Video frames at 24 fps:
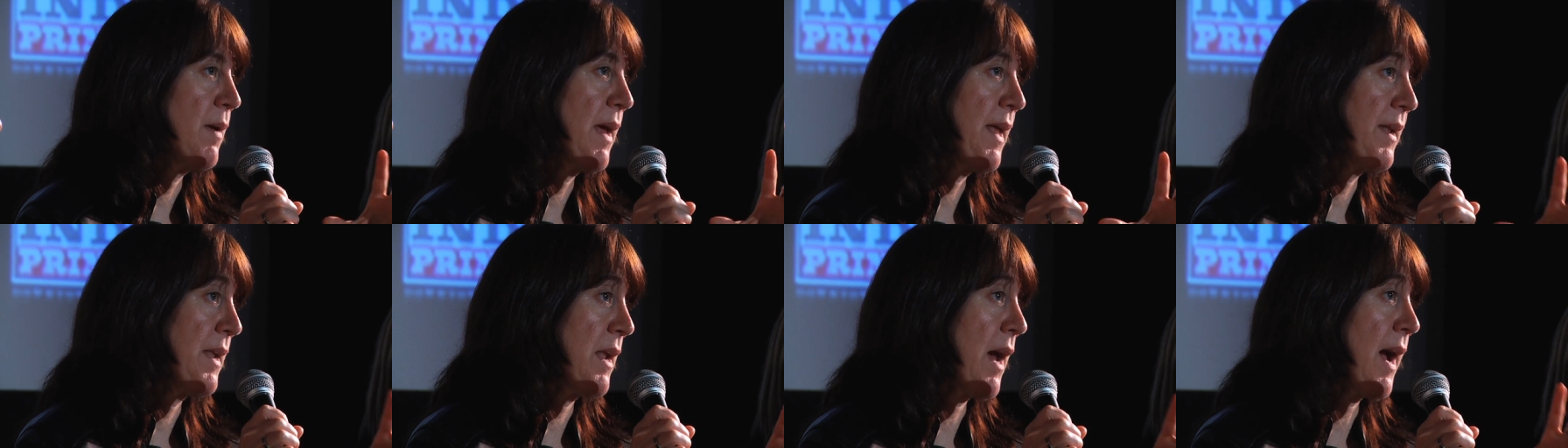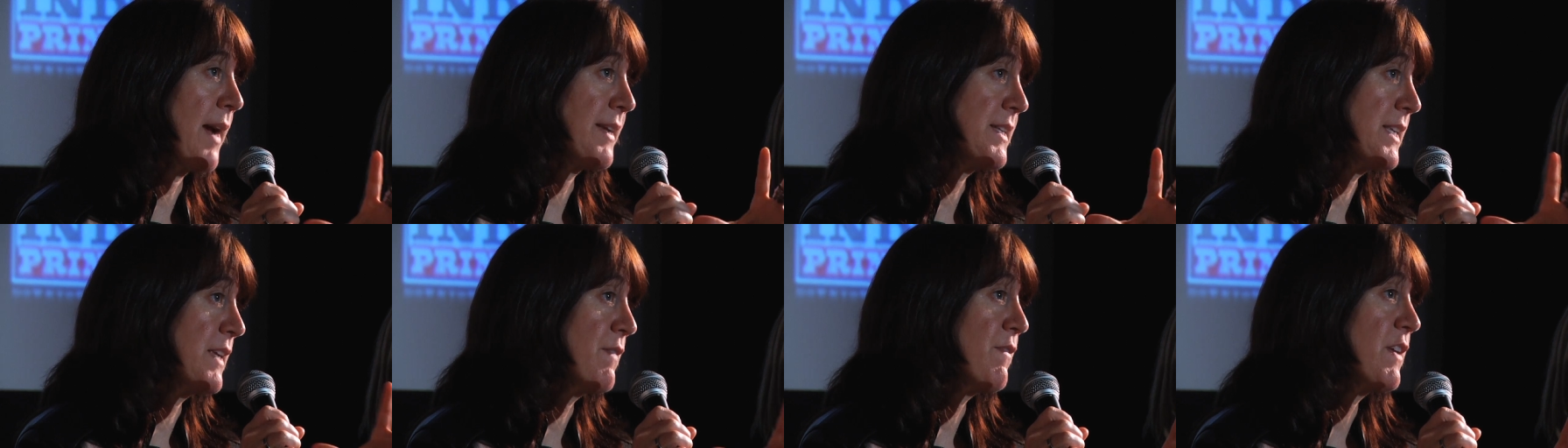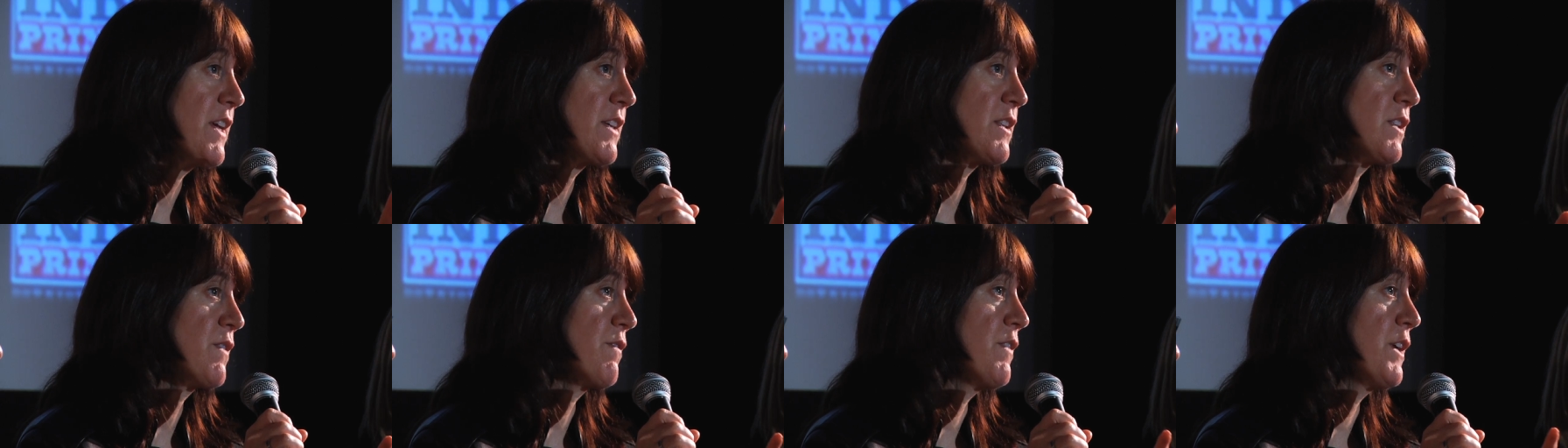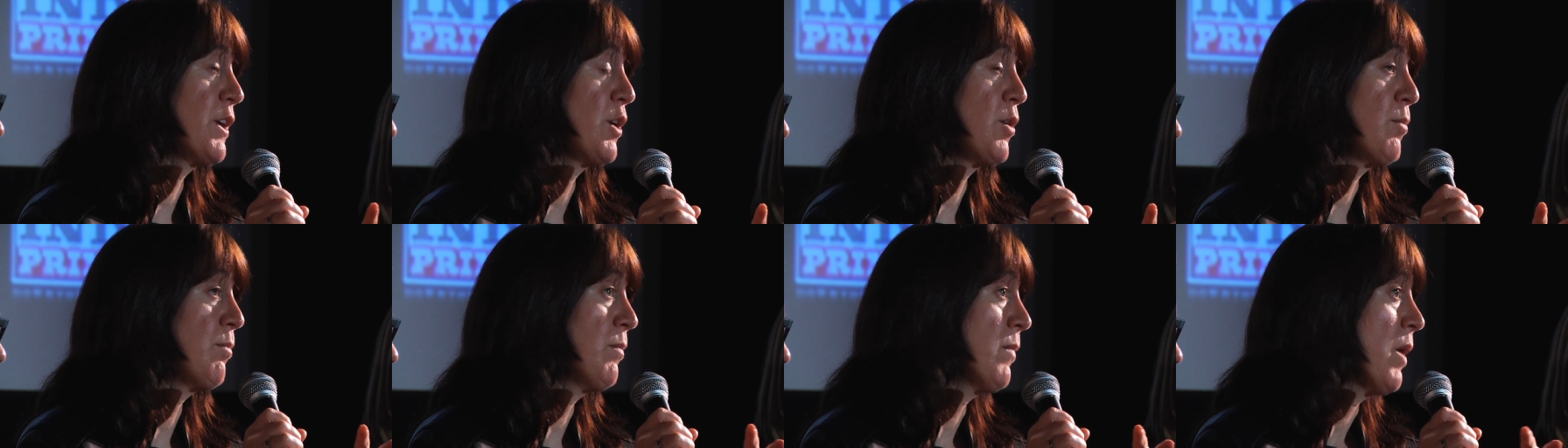an ITVS
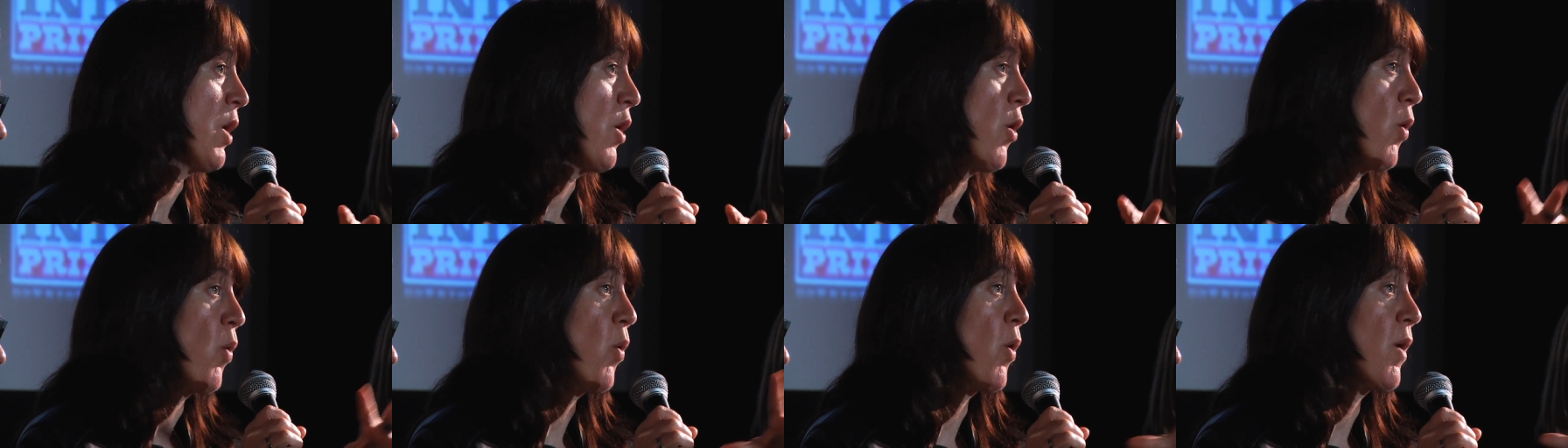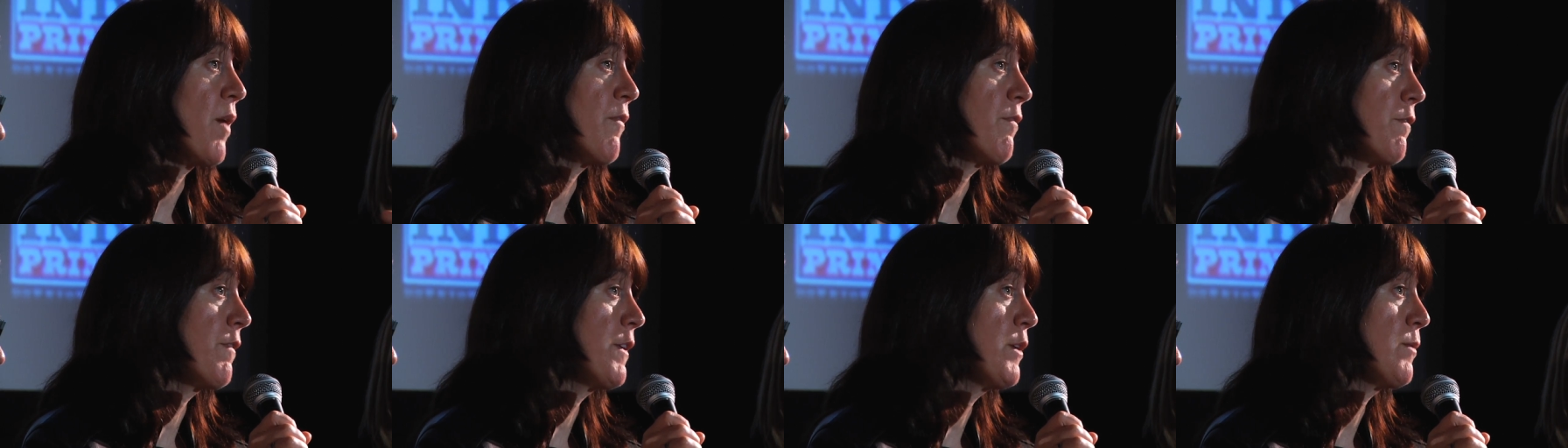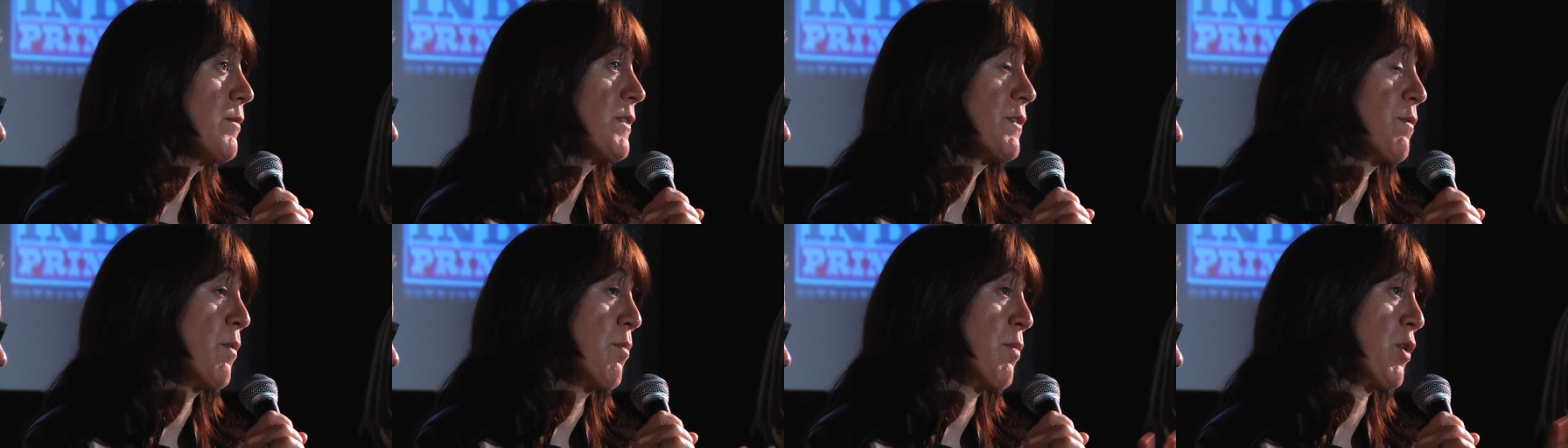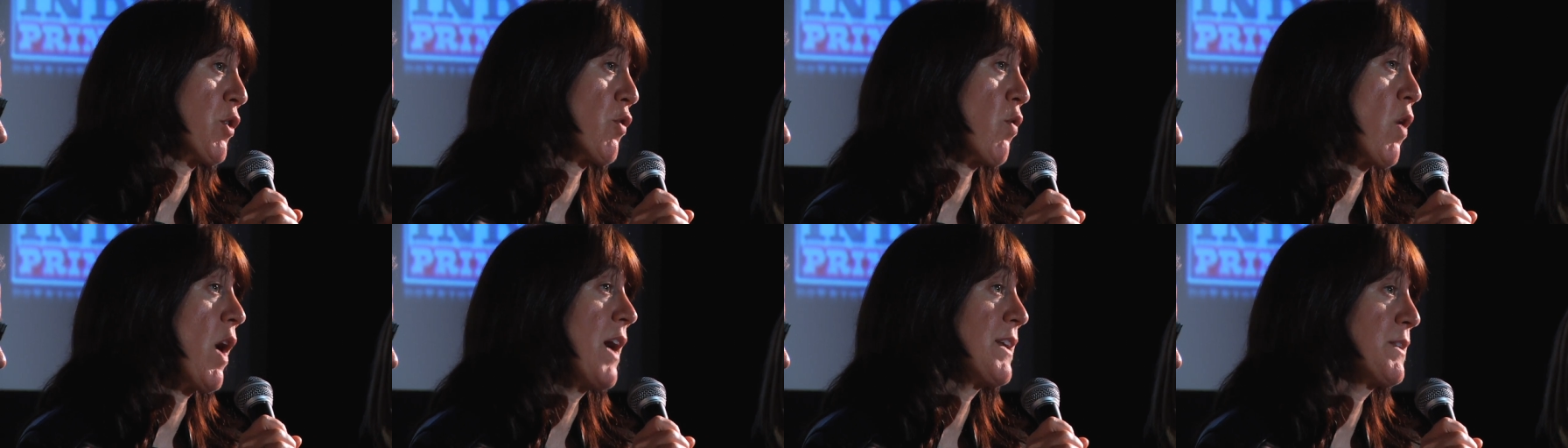film or films from
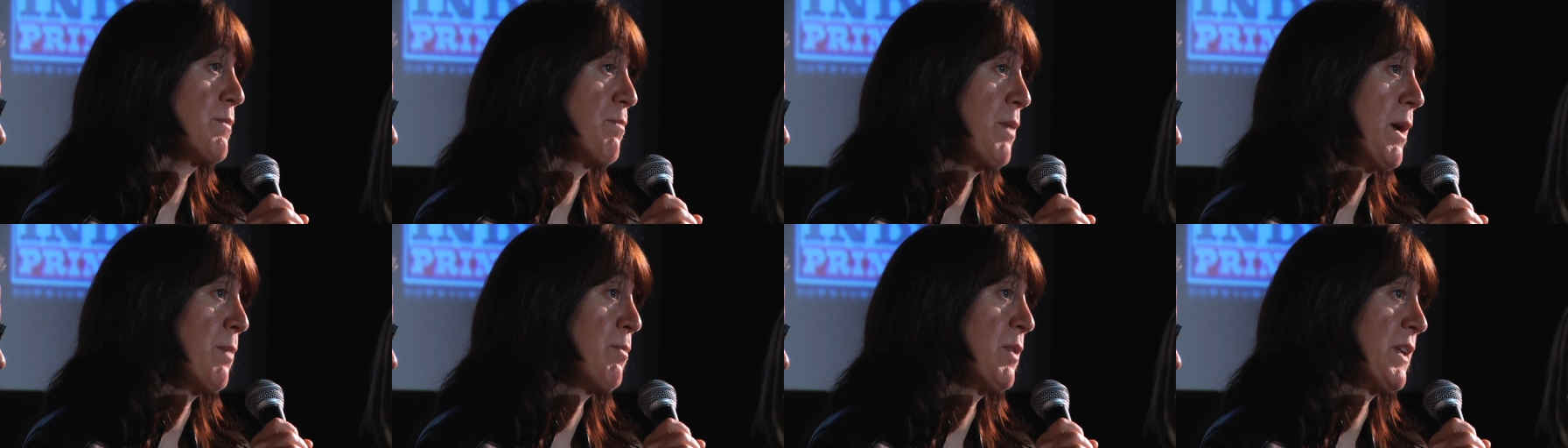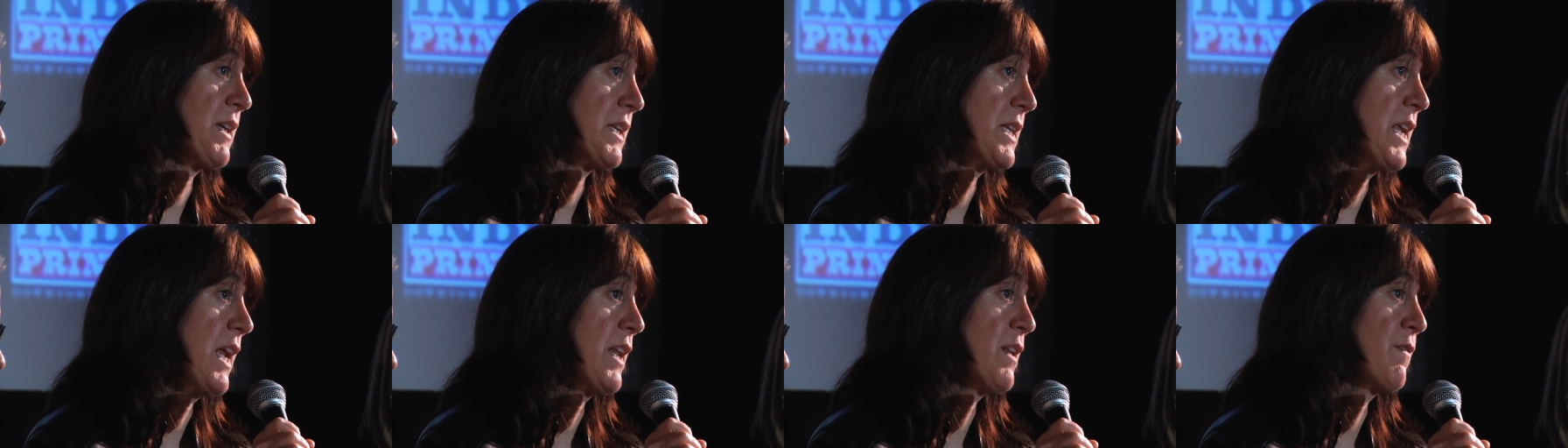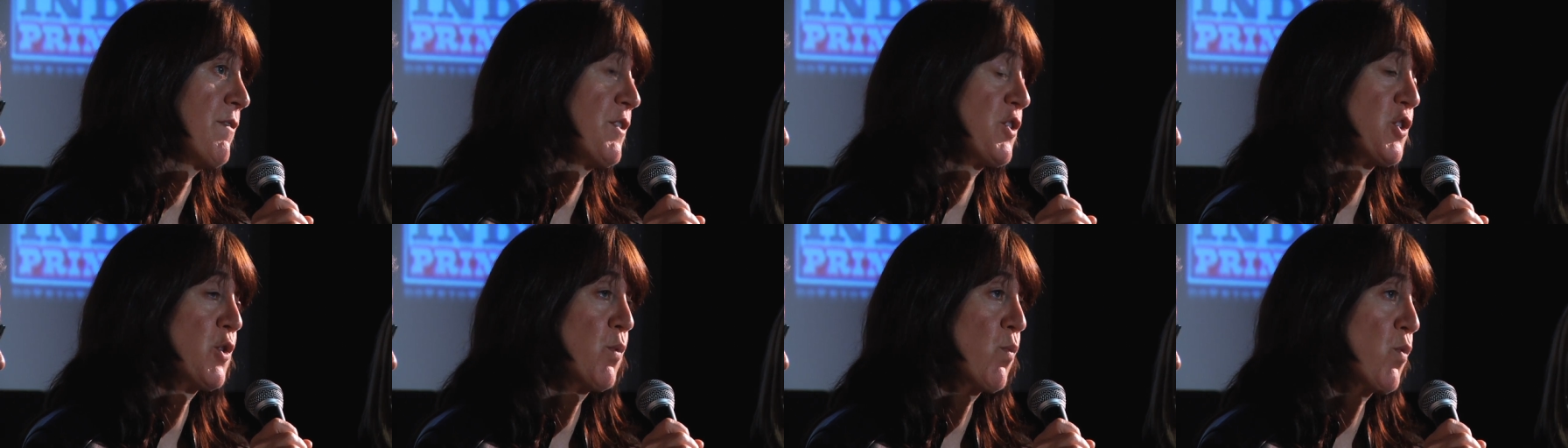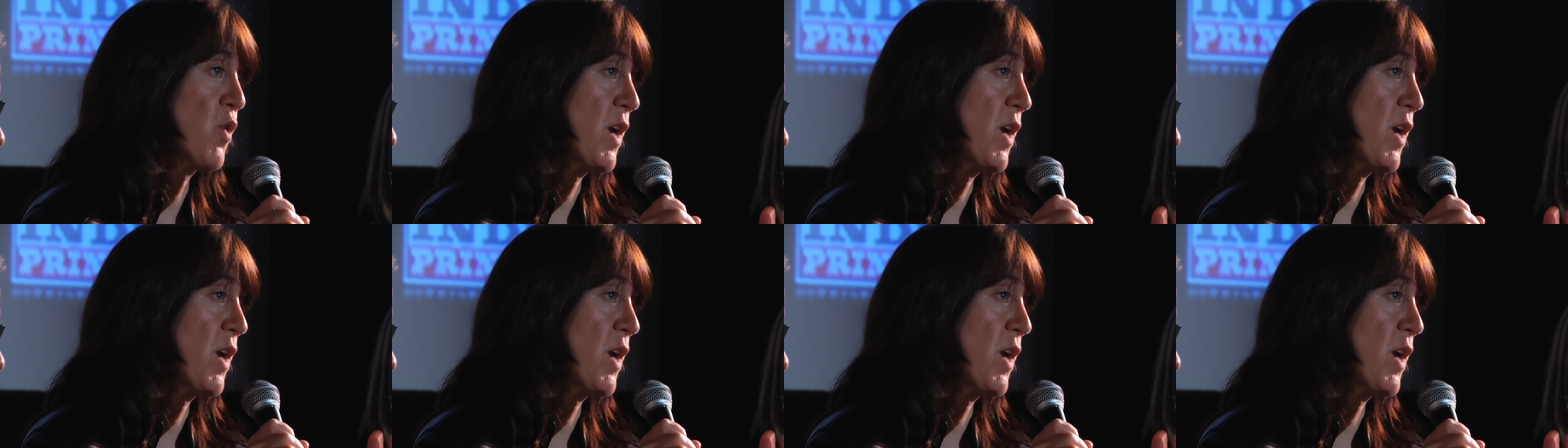across public television.